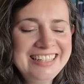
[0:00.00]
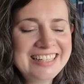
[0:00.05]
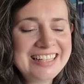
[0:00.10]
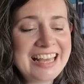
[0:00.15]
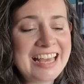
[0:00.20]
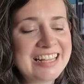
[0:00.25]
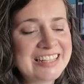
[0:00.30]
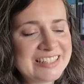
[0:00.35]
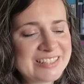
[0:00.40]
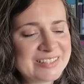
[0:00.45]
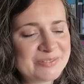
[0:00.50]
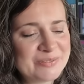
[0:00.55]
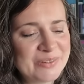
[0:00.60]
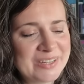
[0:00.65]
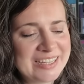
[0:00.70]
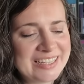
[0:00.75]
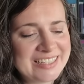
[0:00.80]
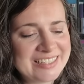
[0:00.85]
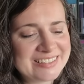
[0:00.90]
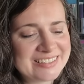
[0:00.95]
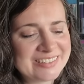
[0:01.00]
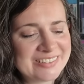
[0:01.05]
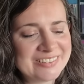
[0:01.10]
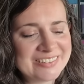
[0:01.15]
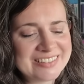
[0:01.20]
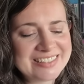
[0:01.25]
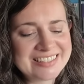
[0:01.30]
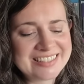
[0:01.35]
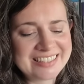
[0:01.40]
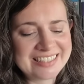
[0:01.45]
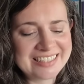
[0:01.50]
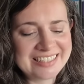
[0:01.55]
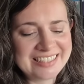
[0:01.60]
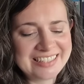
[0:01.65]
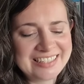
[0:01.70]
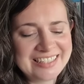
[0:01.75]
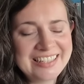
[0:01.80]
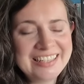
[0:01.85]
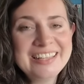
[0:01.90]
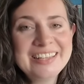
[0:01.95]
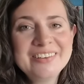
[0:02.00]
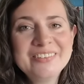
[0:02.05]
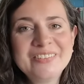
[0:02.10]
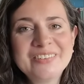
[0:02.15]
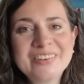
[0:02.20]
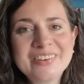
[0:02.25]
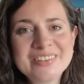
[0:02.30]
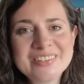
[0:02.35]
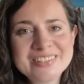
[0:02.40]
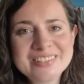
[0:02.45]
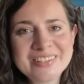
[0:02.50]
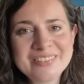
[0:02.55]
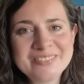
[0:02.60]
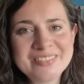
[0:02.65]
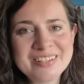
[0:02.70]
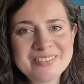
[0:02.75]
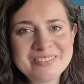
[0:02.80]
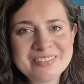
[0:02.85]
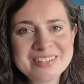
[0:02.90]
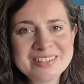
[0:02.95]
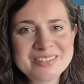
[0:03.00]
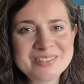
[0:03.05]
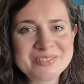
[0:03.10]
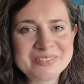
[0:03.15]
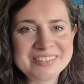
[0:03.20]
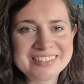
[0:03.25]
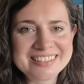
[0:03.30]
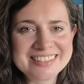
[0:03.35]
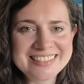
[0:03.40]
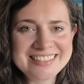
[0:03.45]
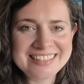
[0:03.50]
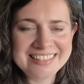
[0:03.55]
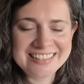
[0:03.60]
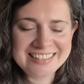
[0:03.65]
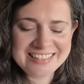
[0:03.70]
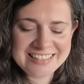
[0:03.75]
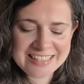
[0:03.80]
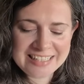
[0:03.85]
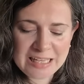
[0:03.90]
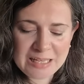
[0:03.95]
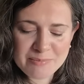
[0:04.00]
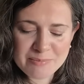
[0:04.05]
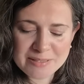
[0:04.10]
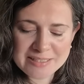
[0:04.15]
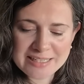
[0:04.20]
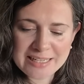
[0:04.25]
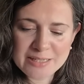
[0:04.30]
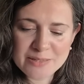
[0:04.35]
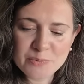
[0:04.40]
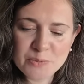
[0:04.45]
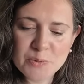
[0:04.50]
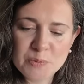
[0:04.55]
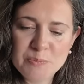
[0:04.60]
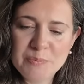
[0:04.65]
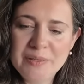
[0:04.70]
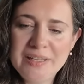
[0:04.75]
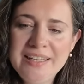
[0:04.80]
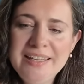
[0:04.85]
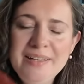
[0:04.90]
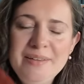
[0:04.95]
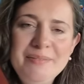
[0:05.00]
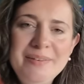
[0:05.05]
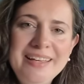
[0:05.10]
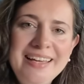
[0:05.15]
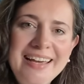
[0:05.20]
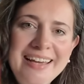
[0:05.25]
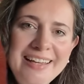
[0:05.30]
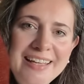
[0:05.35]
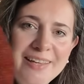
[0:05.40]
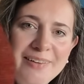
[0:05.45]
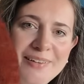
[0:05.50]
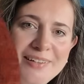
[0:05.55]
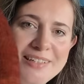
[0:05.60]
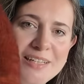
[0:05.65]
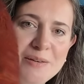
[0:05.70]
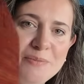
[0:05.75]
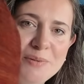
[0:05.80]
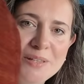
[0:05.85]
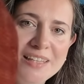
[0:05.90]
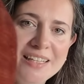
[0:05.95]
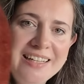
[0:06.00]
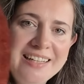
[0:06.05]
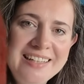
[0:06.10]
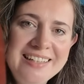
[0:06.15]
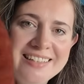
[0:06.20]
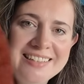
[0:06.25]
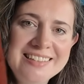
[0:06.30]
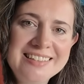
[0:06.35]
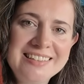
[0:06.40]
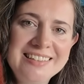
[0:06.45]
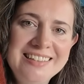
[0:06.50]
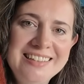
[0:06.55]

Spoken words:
hence why he's got so many Musselburghs to keep his head warm. But yeah, you end up with a nice